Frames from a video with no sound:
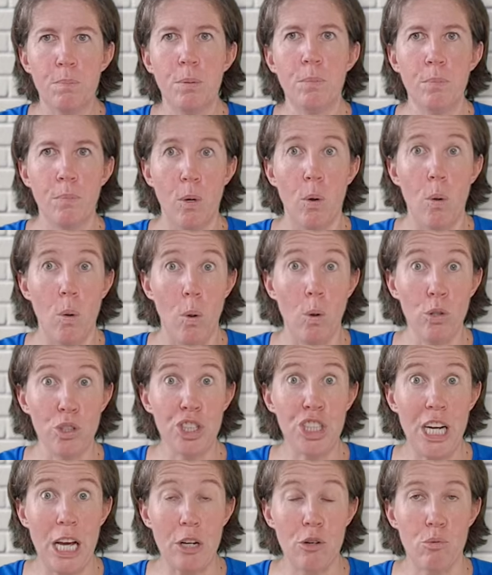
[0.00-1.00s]
boom, all
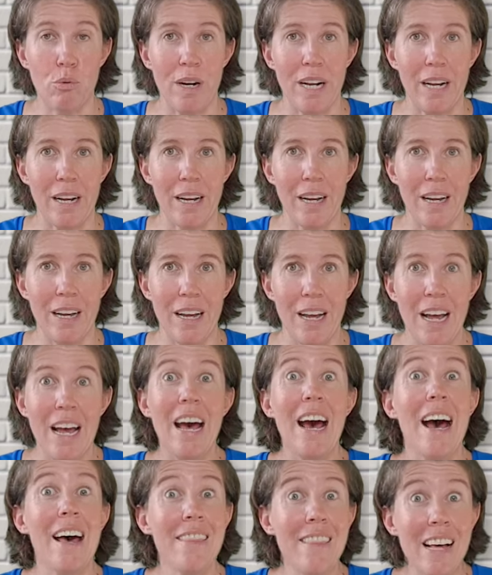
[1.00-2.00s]
shuddering.
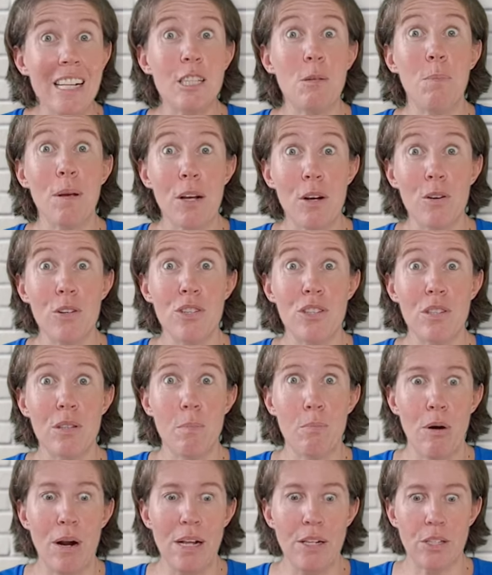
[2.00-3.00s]
And that's because the
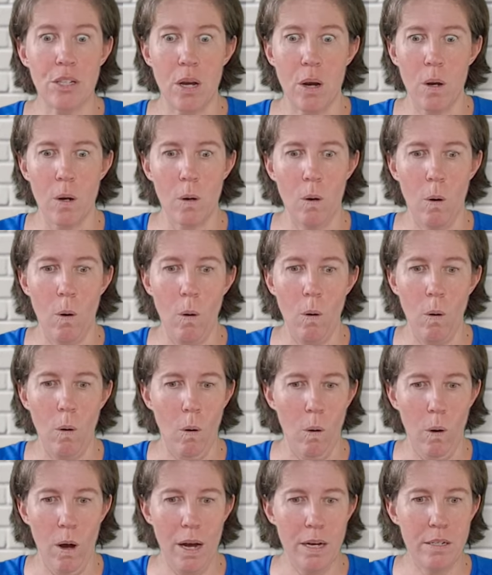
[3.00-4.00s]
brain's going,
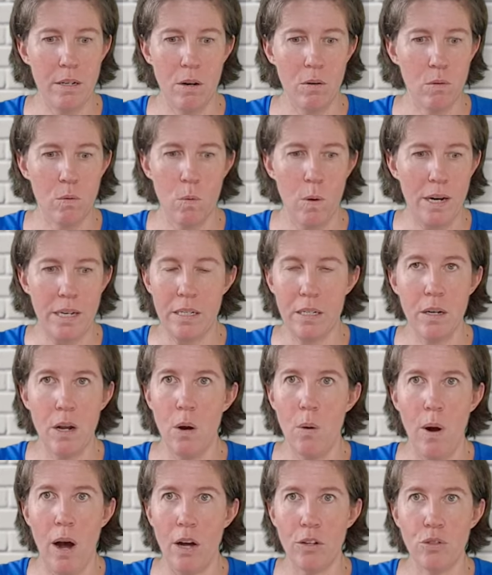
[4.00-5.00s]
oh, I don't quite
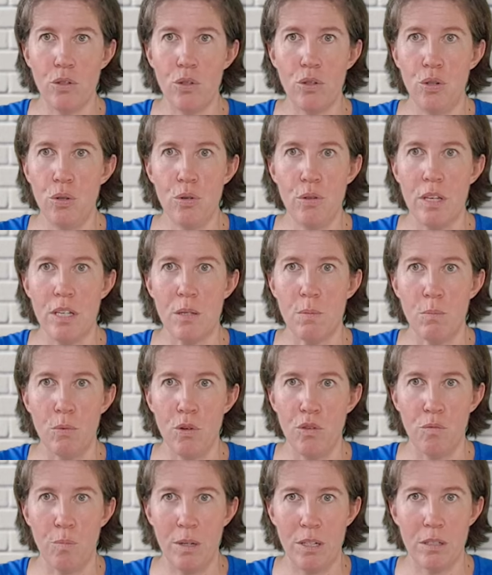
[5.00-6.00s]
know how to do this
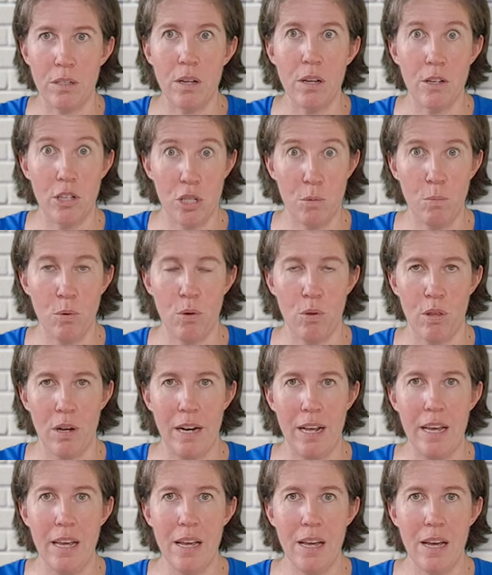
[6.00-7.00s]
movement
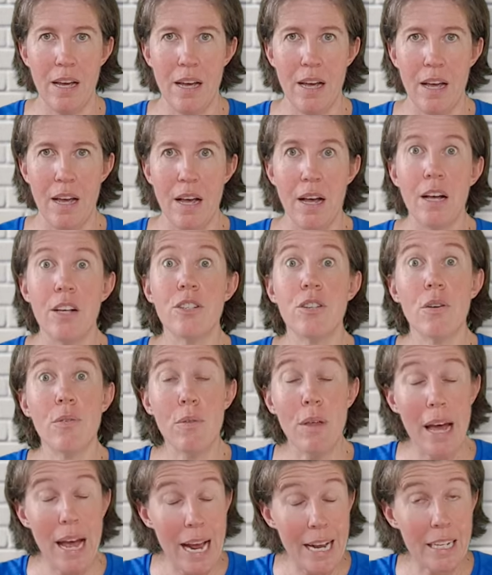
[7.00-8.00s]
smoothly. So
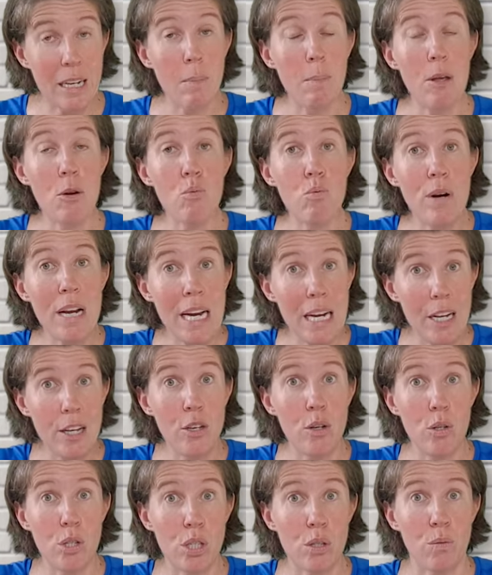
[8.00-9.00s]
it can be really
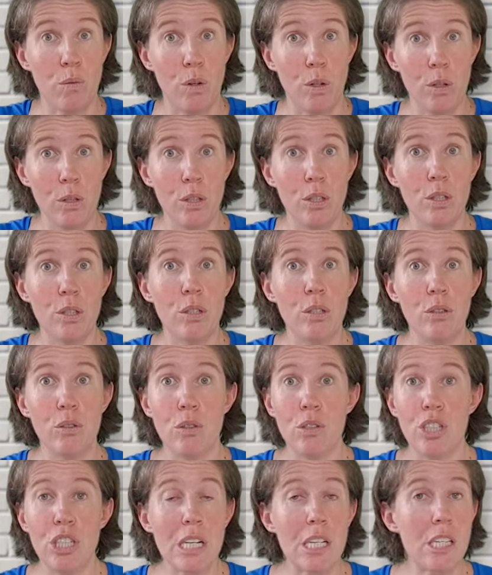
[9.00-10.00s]
useful to
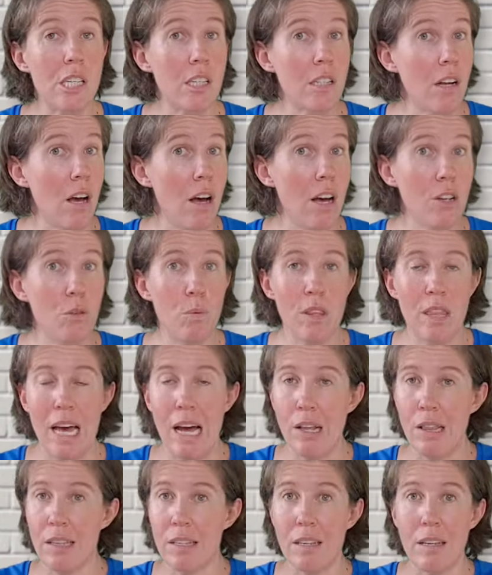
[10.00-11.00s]
just start with
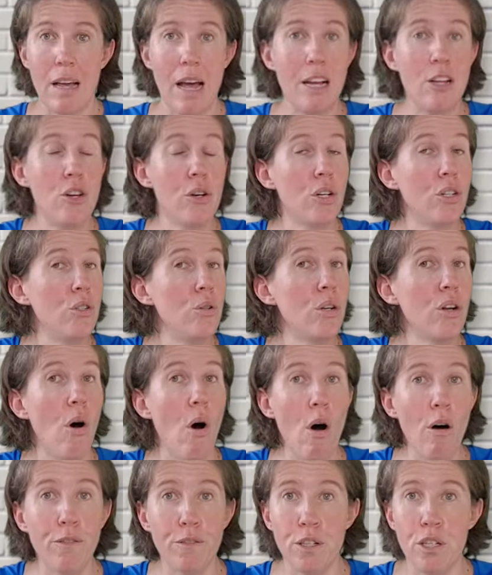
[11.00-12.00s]
that. And you can do it
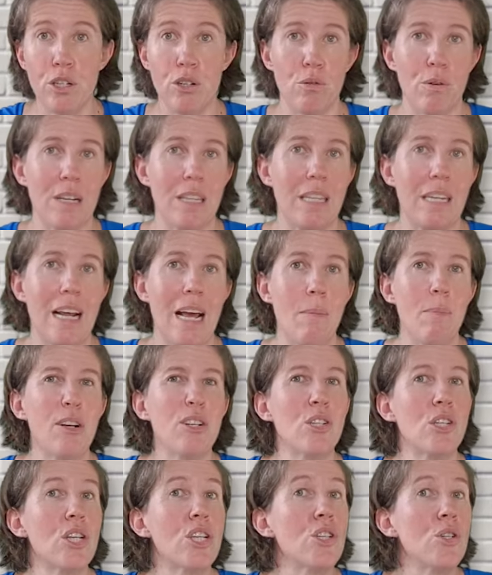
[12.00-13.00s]
often during the day
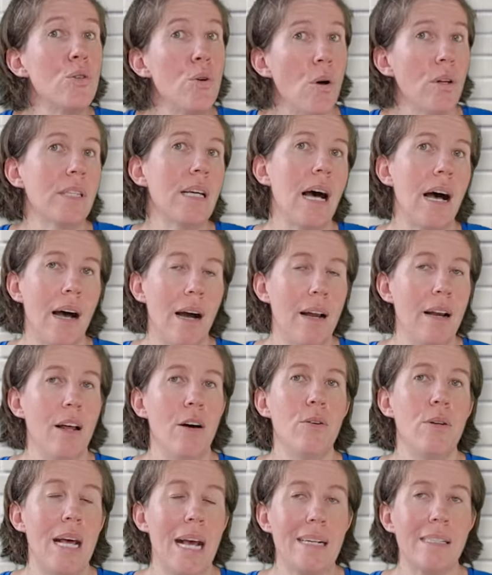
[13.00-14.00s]
because it's not a high
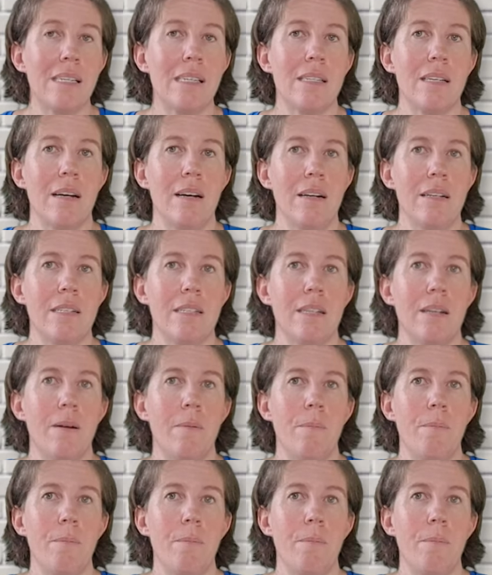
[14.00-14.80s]
load exercise.